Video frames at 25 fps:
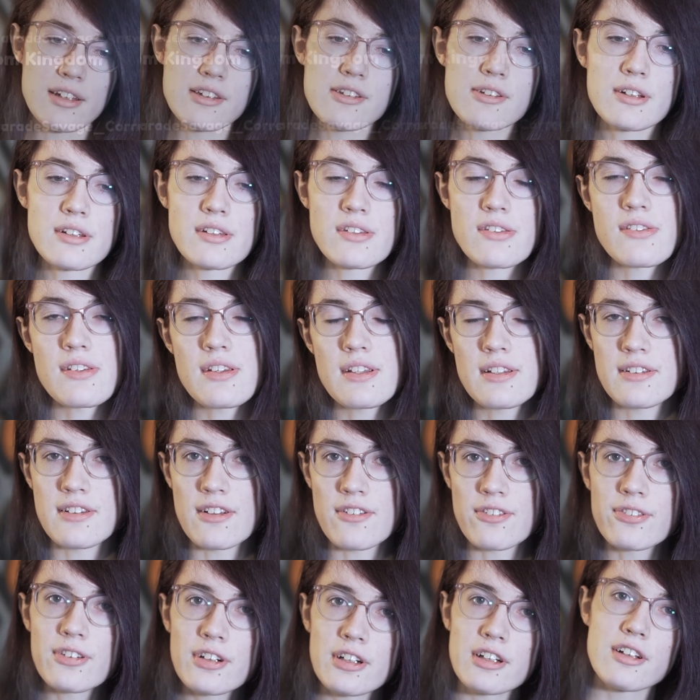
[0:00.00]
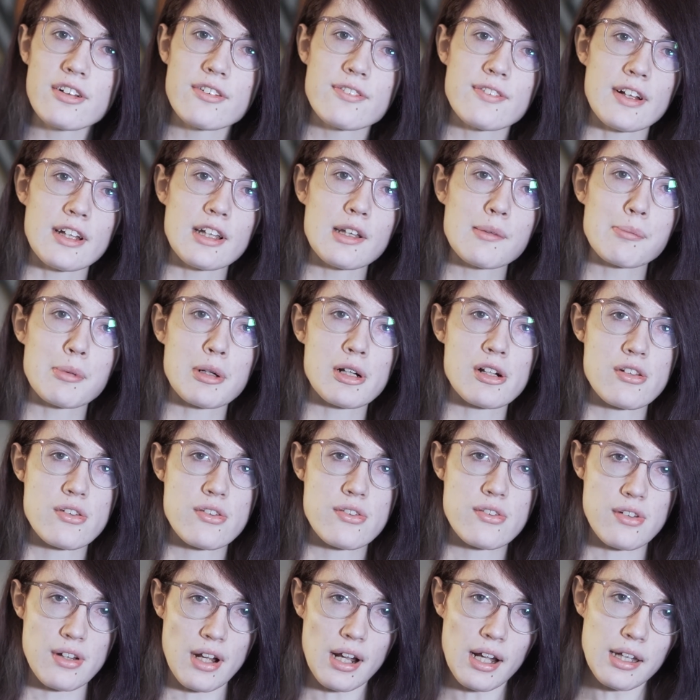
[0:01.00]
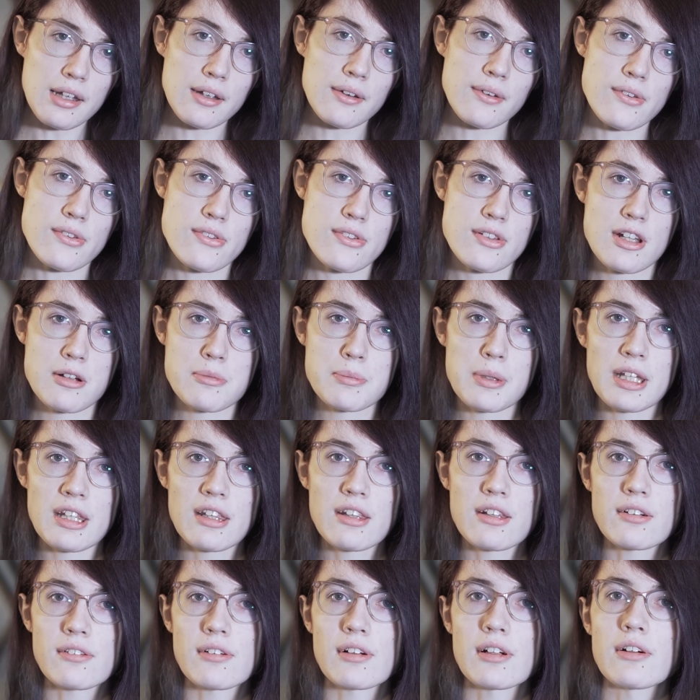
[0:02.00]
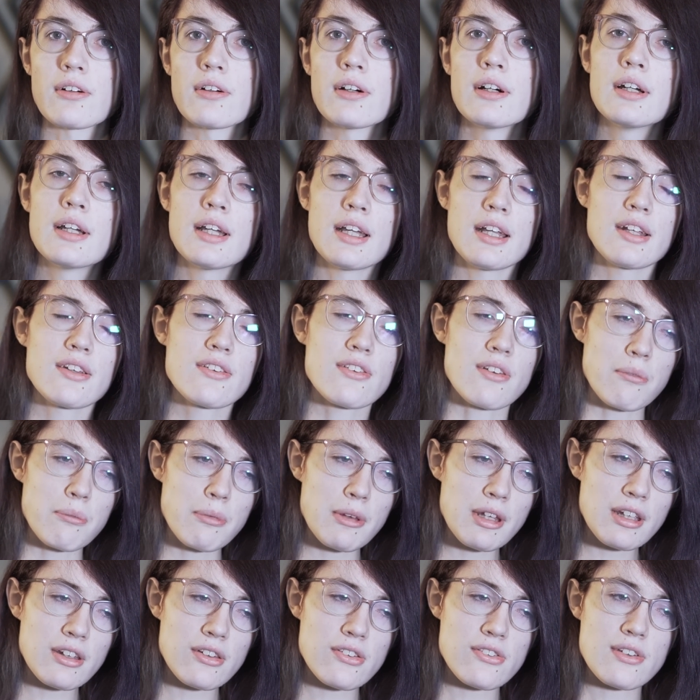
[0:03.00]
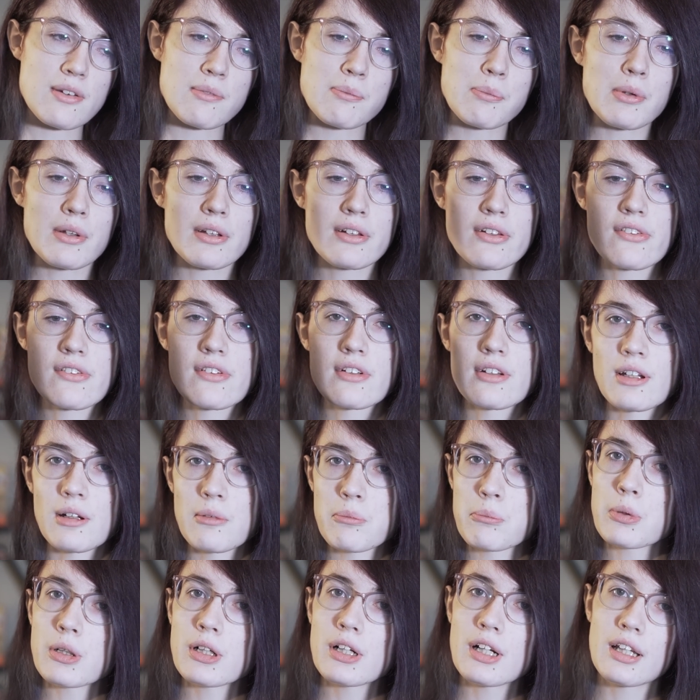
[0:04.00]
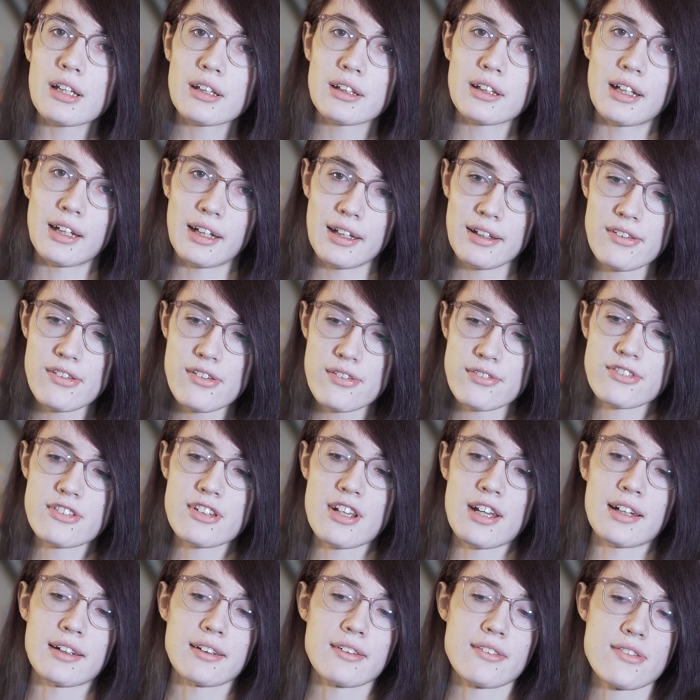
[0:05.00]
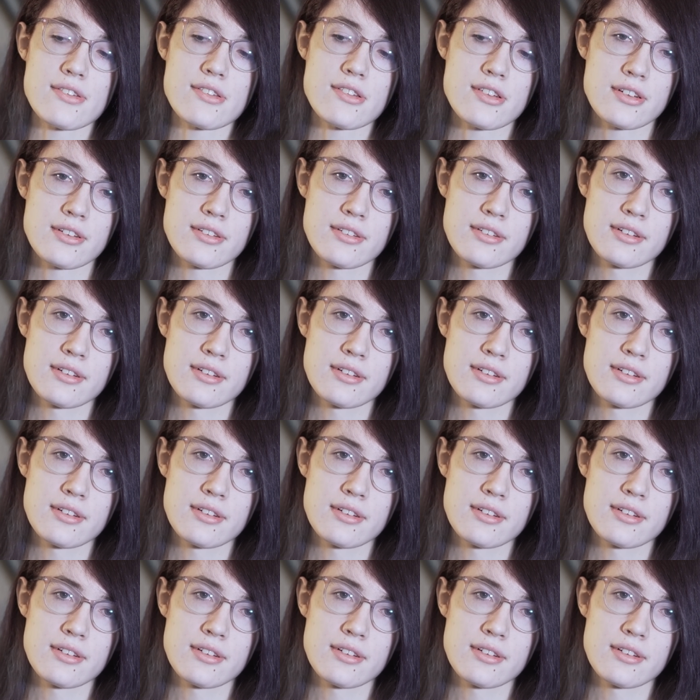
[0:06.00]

you can see different developers' styles coming through in something as simple as numbering lines of text.